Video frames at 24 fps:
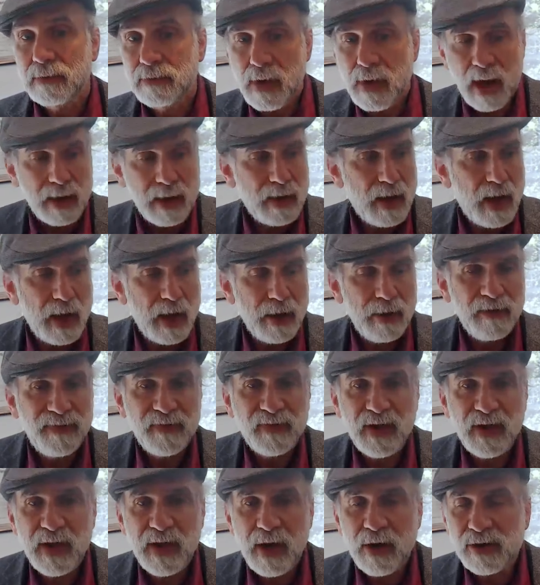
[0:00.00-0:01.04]
But
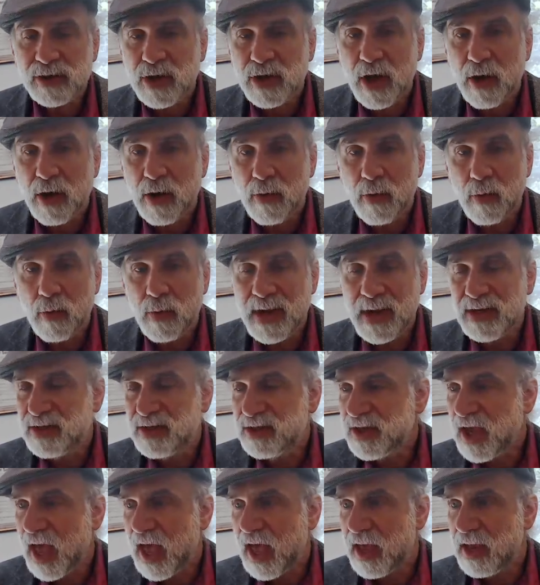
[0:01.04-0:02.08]
150 years ago, we
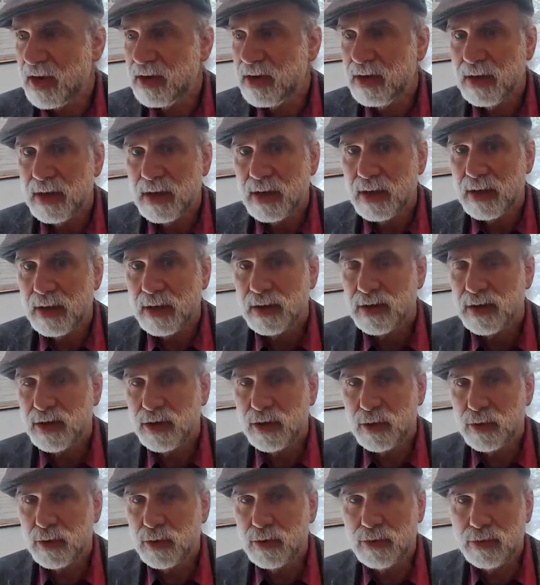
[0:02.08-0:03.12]
said
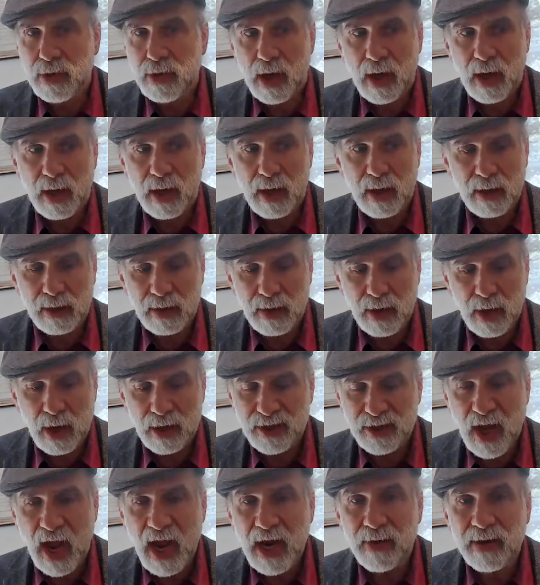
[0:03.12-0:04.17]
to uh, you know,
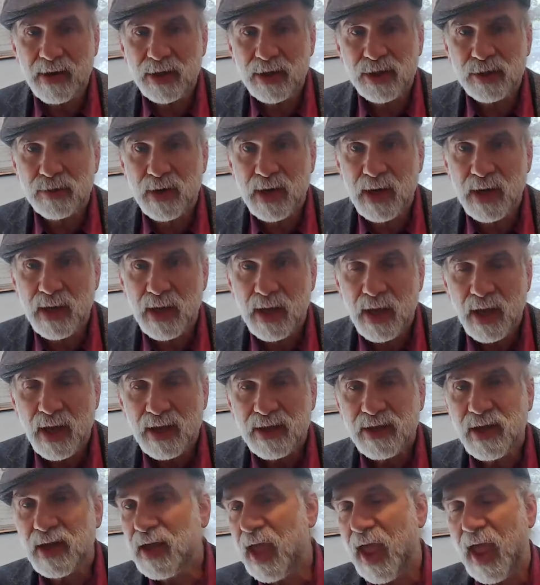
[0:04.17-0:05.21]
entire industry,
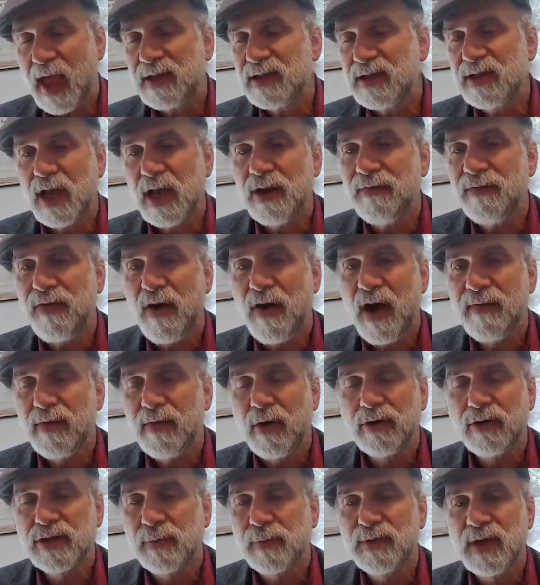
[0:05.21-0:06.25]
you can't send five year
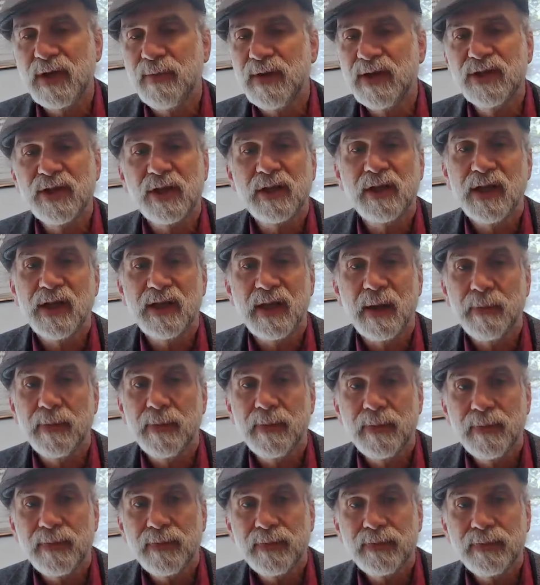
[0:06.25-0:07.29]
olds up chimneys to clean them.
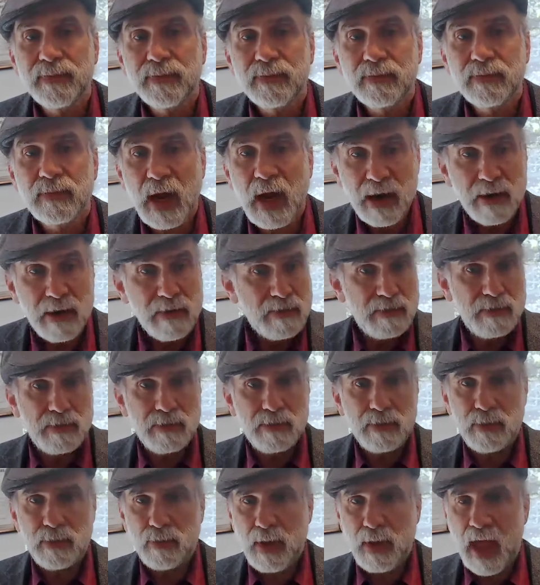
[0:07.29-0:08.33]
Right?
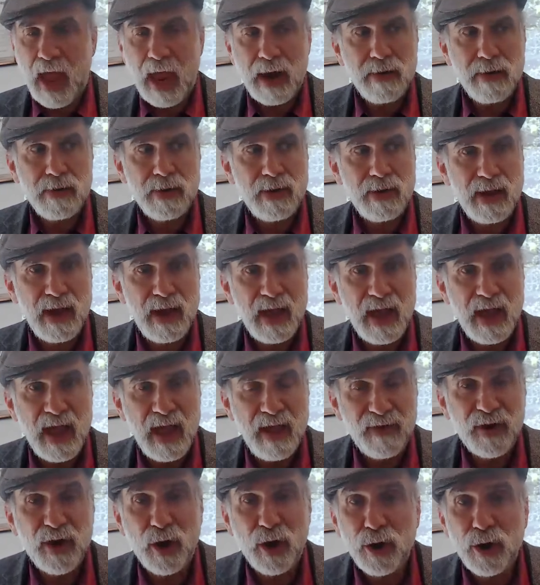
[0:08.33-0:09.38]
And
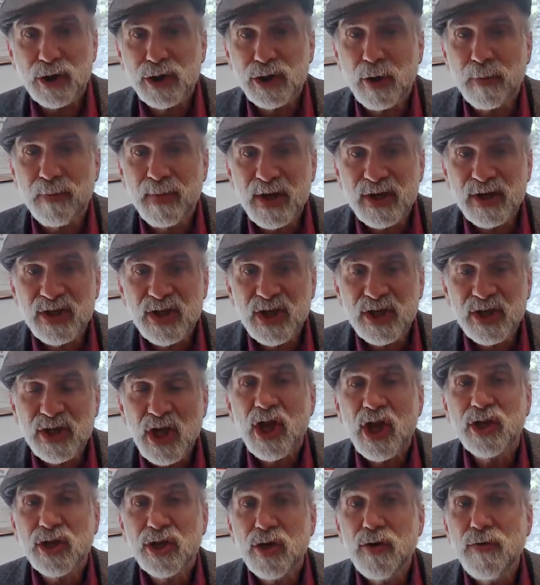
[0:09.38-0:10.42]
if it hurts your business,
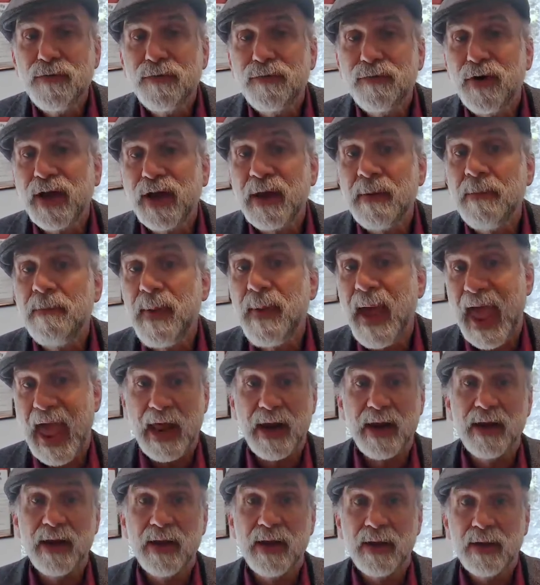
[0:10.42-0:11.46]
too freaking
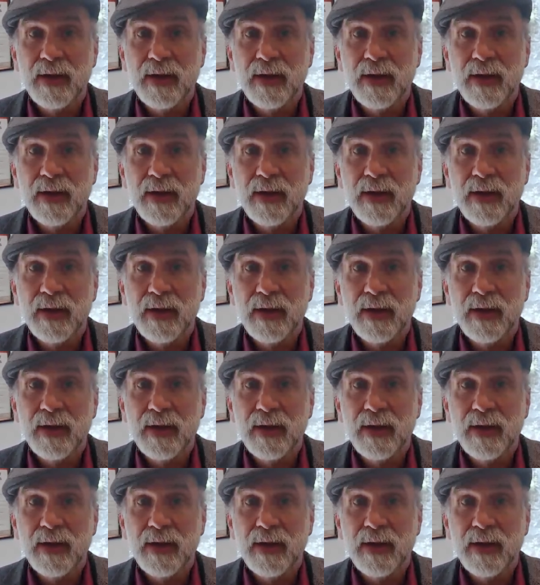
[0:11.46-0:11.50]
bad.